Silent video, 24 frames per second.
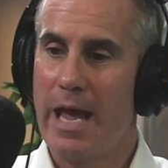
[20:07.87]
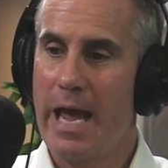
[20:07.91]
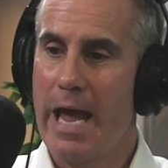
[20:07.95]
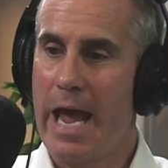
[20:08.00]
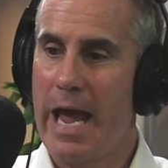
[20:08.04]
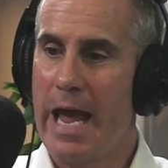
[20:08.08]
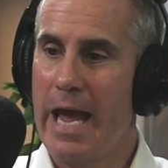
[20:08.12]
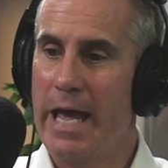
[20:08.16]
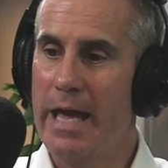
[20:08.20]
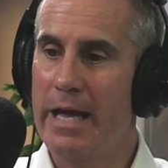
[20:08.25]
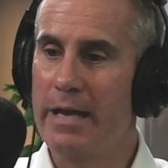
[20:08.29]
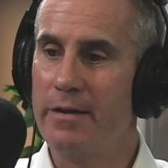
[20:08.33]

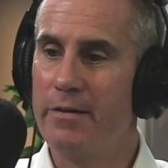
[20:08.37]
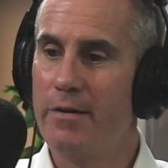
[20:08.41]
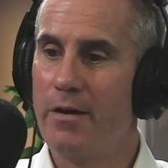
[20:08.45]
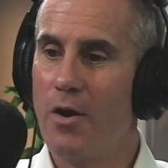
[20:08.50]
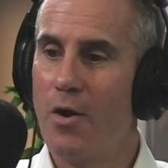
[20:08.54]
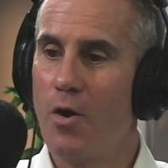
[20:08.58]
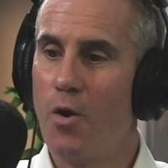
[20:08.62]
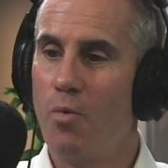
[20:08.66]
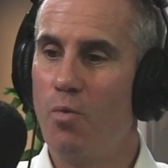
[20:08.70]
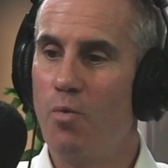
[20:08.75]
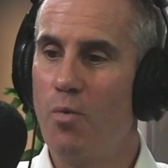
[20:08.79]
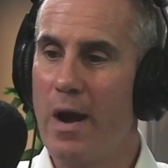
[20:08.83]
And
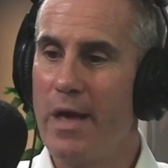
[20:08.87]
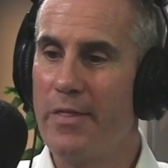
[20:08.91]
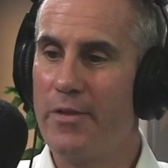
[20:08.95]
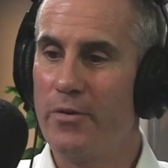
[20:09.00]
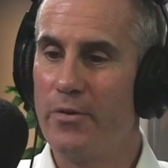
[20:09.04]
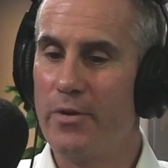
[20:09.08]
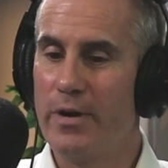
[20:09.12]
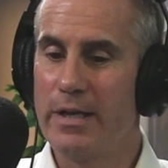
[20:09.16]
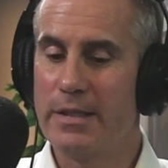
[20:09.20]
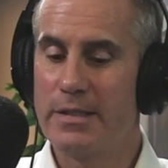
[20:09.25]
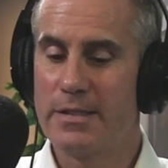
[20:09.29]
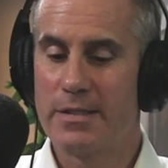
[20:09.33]

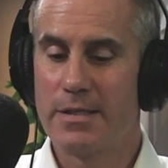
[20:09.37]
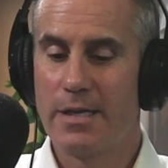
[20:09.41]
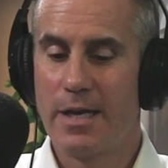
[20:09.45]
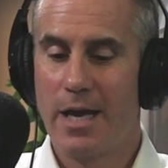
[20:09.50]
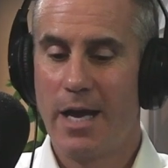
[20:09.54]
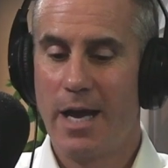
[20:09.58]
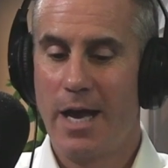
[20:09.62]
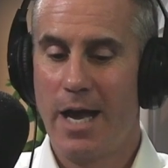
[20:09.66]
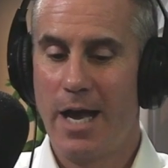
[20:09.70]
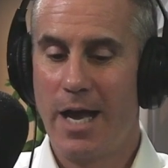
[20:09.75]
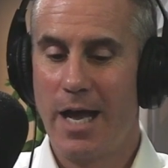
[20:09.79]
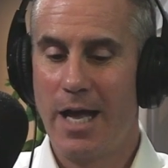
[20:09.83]
whether it's
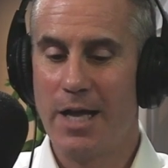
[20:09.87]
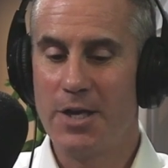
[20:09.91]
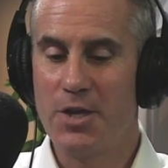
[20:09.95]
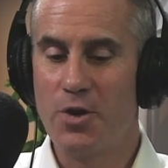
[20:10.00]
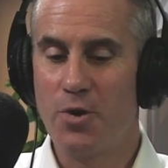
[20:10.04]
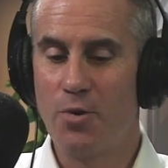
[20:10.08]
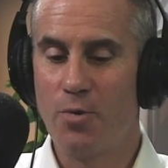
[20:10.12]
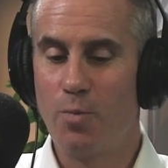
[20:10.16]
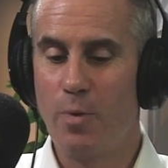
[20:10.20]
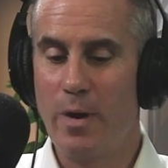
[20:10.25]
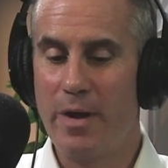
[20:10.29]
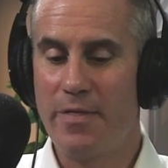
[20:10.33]

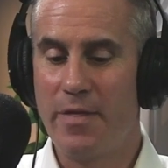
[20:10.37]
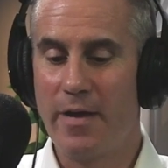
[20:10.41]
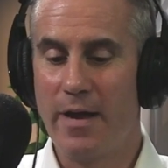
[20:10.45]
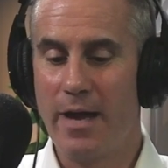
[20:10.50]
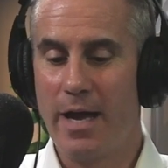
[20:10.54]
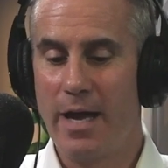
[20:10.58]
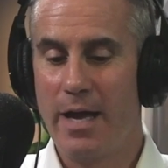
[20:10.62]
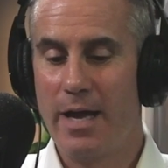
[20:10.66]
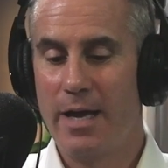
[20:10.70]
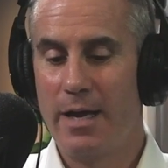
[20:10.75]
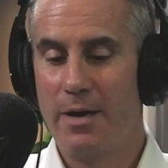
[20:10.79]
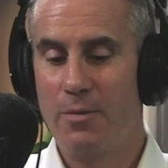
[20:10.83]
you're with
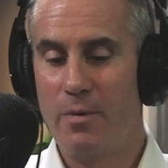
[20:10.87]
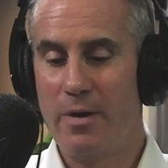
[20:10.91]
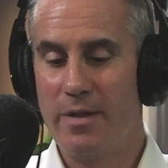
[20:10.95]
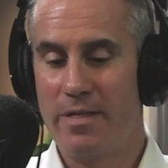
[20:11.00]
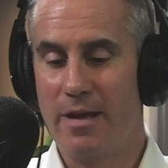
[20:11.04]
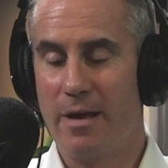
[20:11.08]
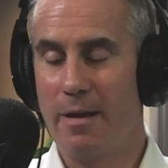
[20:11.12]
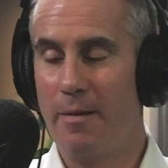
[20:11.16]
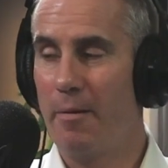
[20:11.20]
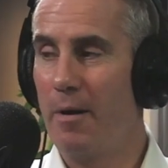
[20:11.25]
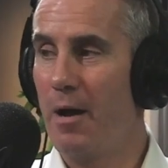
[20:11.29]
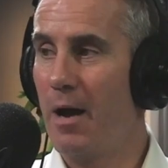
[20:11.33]
a
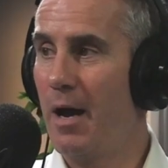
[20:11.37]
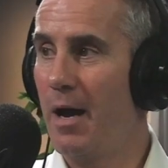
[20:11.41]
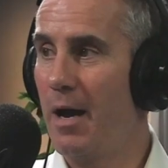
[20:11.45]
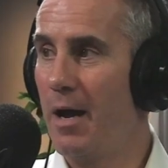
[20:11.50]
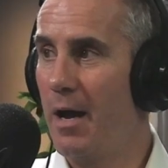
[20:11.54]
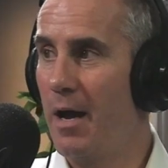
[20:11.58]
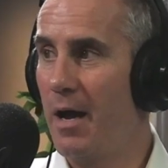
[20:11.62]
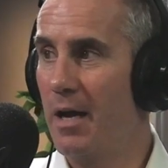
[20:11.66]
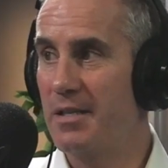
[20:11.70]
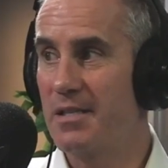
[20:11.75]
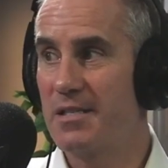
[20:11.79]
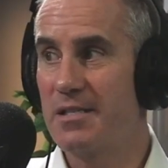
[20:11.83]

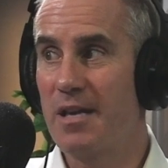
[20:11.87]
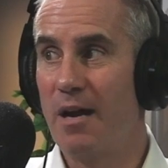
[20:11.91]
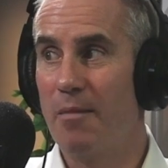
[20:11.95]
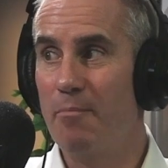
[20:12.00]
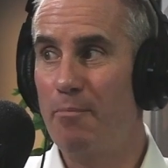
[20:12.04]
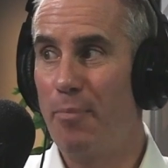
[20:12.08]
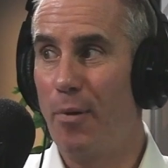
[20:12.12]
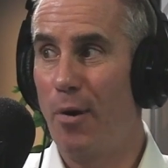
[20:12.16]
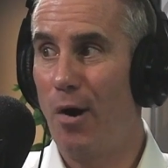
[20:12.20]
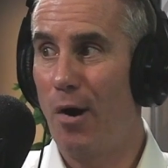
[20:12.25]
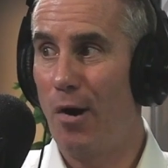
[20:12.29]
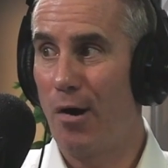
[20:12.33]

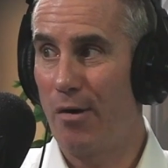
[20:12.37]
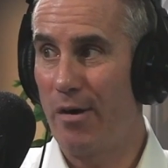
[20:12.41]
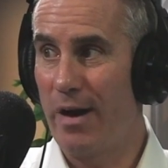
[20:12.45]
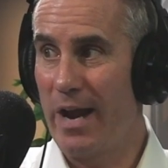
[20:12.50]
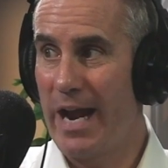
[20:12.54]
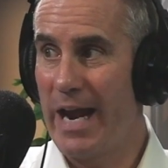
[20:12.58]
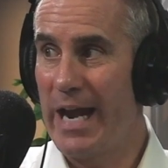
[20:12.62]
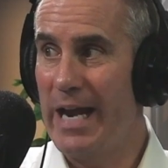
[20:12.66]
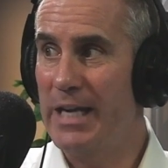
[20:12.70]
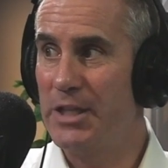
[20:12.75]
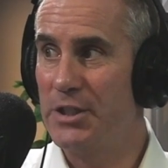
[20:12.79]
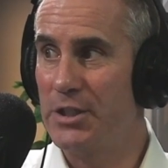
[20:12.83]
subpar
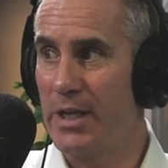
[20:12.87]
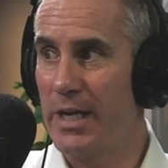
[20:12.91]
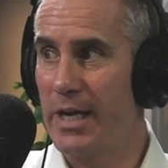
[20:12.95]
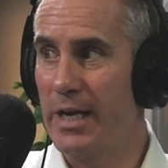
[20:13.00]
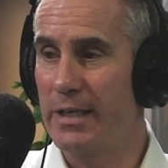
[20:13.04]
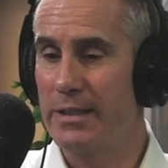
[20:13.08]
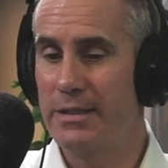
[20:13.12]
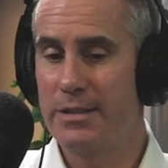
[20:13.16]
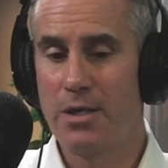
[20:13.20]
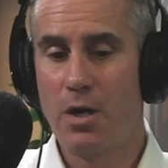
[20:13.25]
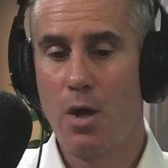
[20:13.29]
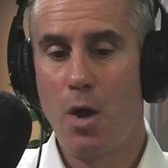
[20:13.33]

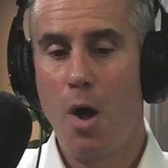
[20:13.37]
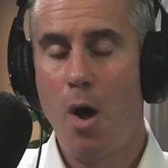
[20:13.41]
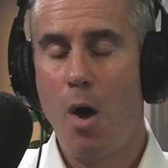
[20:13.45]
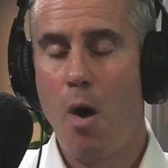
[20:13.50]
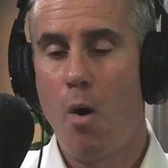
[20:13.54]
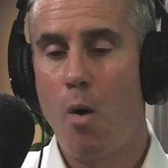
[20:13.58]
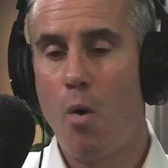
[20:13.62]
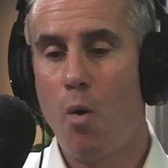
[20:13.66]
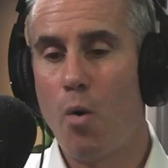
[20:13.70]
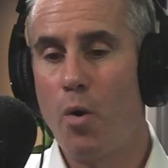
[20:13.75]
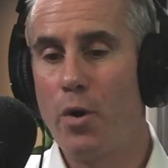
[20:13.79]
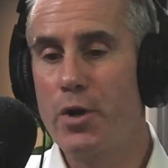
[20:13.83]
agent
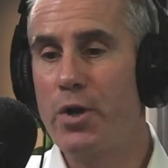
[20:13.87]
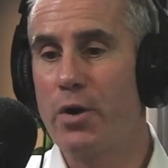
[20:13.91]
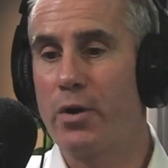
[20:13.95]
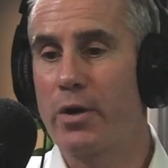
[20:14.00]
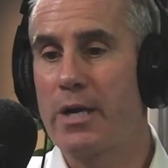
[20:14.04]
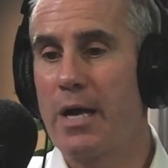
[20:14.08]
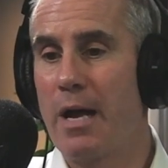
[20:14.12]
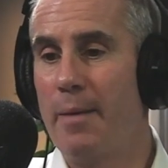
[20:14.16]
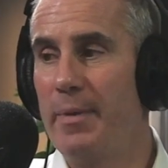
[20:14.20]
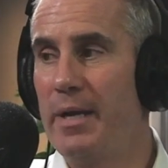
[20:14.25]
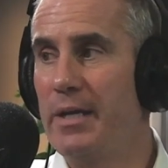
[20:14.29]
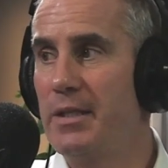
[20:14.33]
or you're
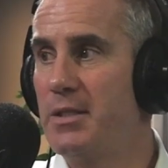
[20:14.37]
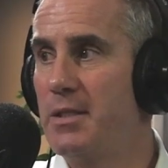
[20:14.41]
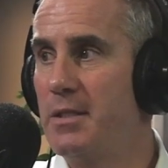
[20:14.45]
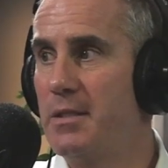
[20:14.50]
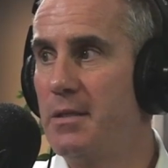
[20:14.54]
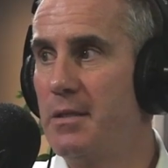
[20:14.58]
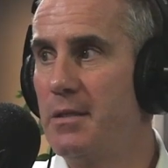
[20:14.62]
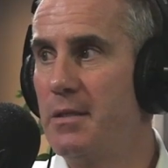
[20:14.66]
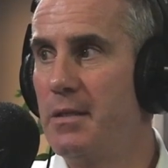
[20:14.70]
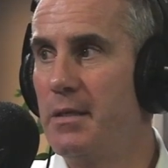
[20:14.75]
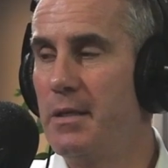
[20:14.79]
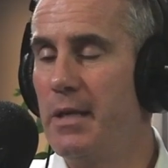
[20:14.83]
coming
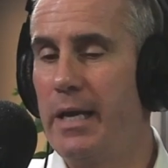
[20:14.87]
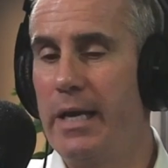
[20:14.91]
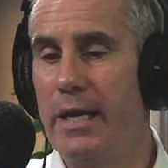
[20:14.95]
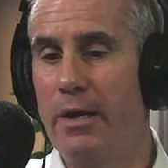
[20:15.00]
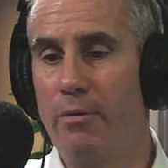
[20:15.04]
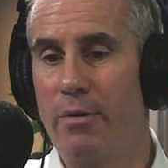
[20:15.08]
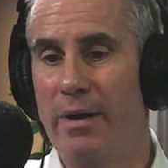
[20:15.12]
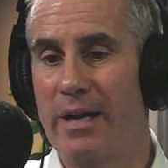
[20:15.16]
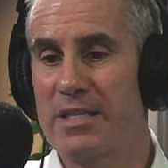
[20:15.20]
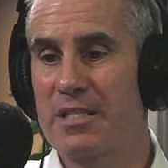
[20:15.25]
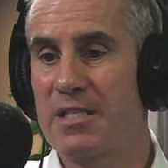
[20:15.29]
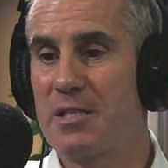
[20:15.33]

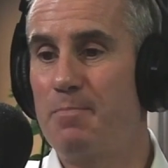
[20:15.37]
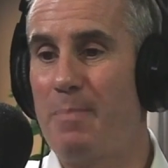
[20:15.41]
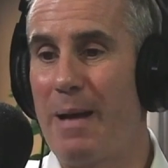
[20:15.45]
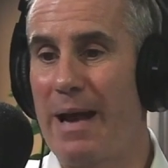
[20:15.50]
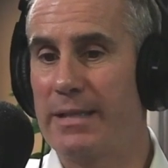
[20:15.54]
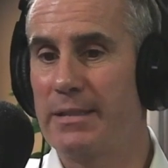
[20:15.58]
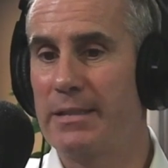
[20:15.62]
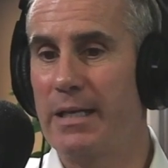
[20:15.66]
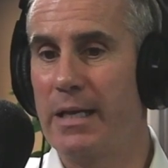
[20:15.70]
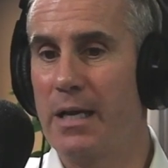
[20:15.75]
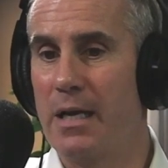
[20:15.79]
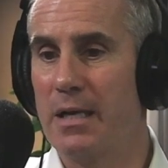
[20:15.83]
here
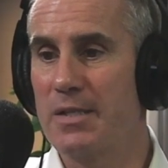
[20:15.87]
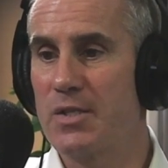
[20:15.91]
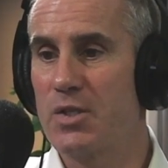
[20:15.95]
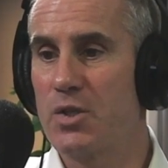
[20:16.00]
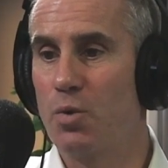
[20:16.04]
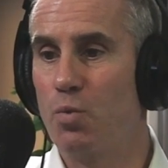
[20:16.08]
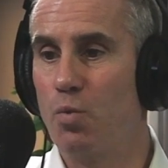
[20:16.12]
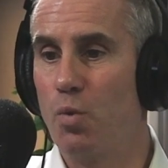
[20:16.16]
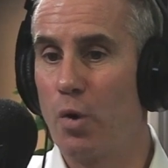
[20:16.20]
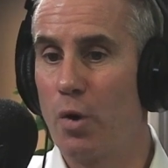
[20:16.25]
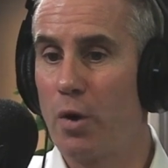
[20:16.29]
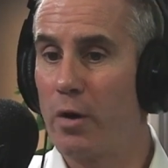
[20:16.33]
expecting us
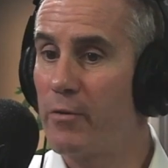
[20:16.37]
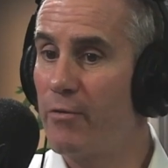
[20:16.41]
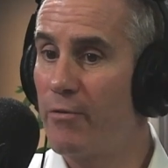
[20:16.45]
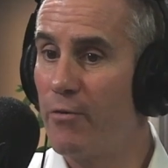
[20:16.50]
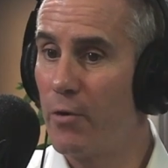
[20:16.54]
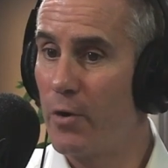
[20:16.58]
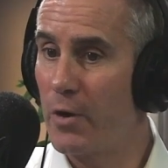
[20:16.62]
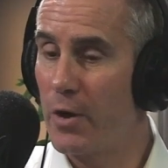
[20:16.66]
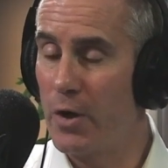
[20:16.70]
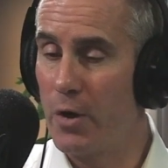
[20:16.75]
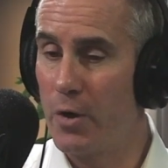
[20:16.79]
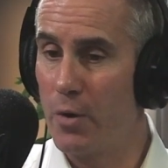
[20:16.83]
to work
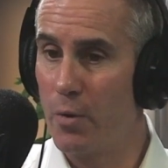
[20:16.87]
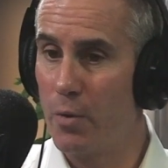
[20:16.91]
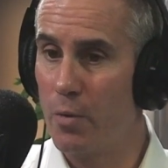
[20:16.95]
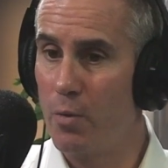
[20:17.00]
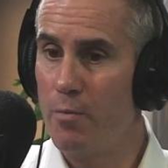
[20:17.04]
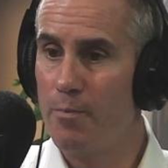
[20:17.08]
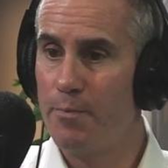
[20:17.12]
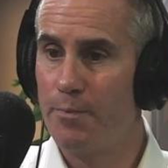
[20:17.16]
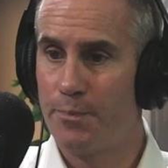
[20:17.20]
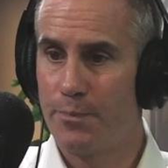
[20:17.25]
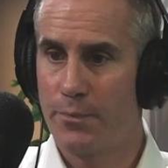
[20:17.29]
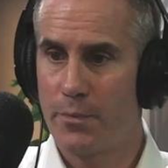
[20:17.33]
for
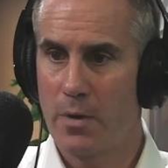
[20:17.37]
you